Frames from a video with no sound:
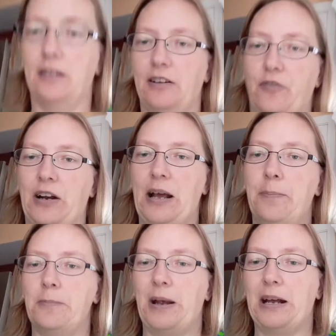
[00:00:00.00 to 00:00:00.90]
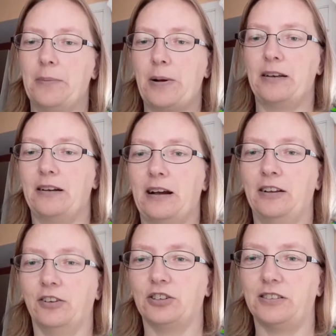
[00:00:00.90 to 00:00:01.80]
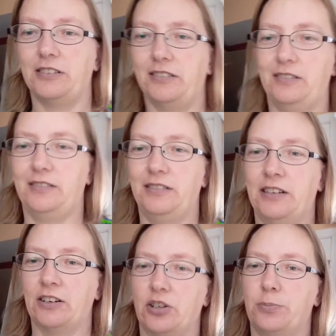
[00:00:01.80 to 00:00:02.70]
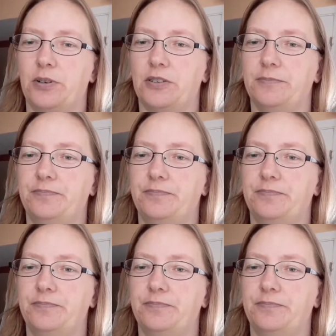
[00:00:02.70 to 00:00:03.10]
when I put makeup on, I look younger. But